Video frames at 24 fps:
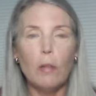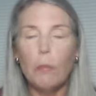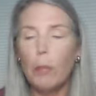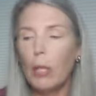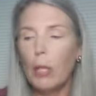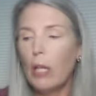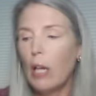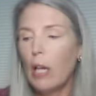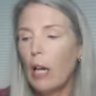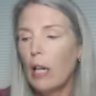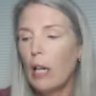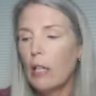
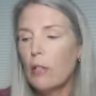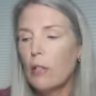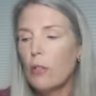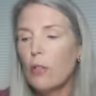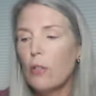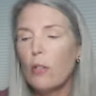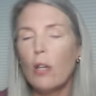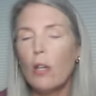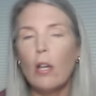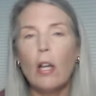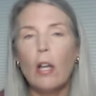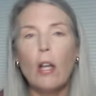
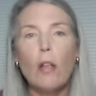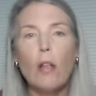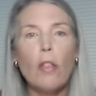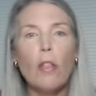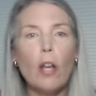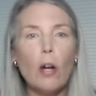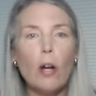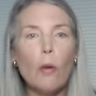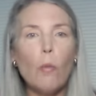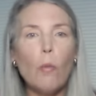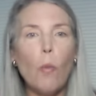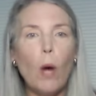because
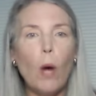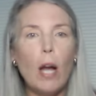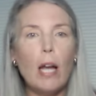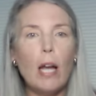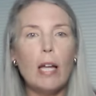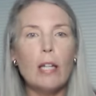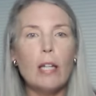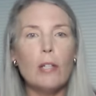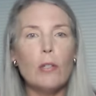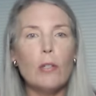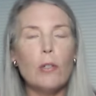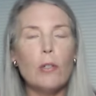there
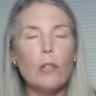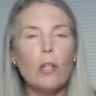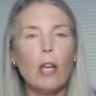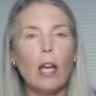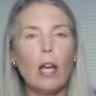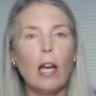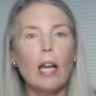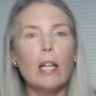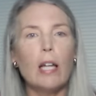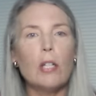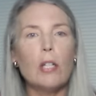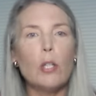was
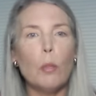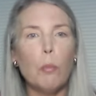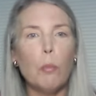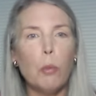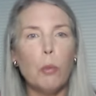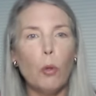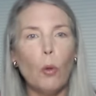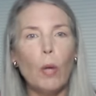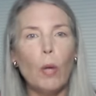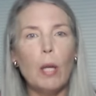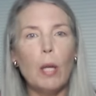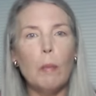a
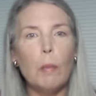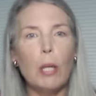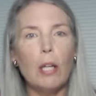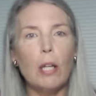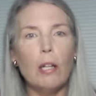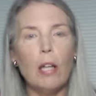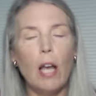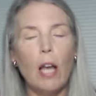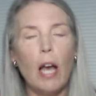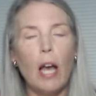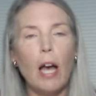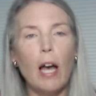
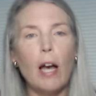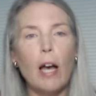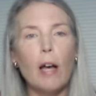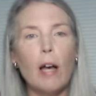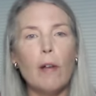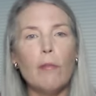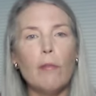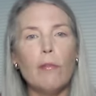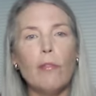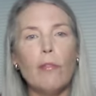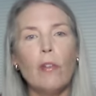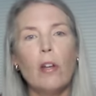deployment
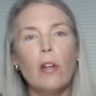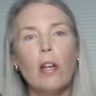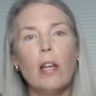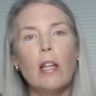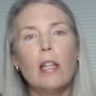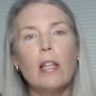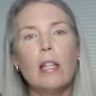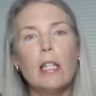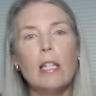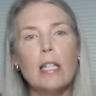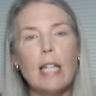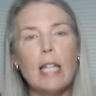of
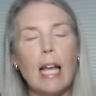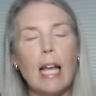the